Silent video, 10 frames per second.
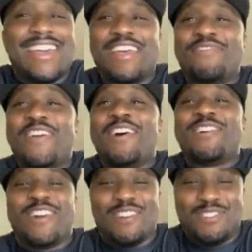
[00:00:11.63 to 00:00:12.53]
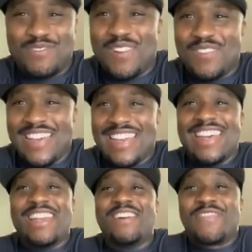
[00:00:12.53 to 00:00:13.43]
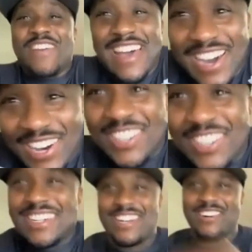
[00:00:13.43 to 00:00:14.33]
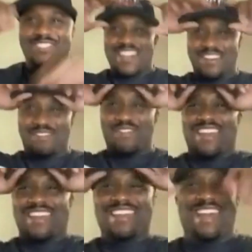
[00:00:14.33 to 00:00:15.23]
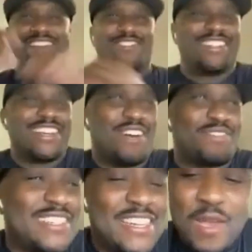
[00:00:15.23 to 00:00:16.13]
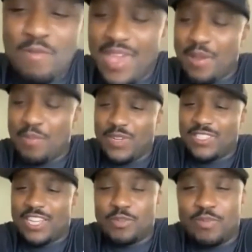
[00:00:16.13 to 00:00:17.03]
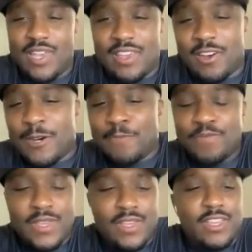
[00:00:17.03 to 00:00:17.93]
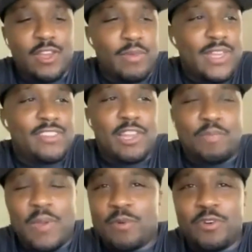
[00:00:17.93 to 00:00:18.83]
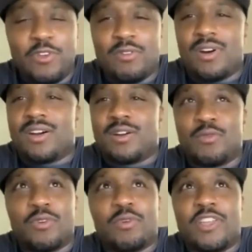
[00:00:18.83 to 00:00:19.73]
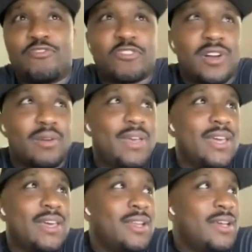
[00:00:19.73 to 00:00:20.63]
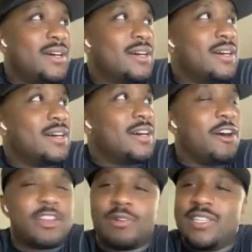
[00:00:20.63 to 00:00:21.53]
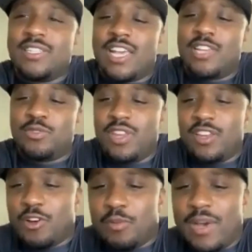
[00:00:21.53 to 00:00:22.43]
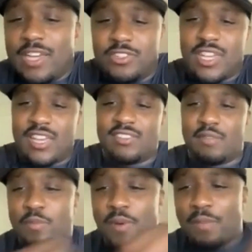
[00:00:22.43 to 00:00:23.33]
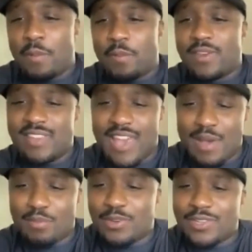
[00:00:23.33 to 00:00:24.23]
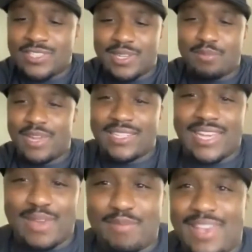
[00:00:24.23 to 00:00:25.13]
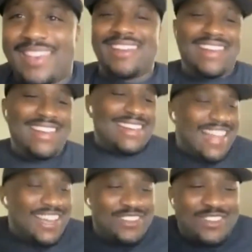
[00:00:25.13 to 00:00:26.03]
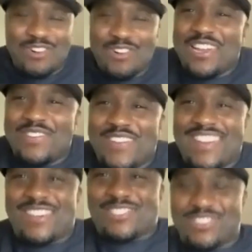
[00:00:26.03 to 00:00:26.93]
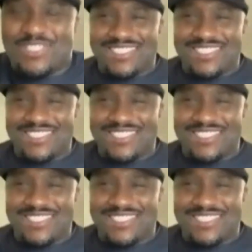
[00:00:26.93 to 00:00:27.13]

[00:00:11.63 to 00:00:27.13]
NFL coach, my man. An NFL coach now, my man, Deandre Thompson. Man, appreciate you being on. Man, tell the people who you are, where you from, man. All the crazy things we need to know about you in case something pop up in the tabloid, something like that, man. Like, who are you, man? Talk to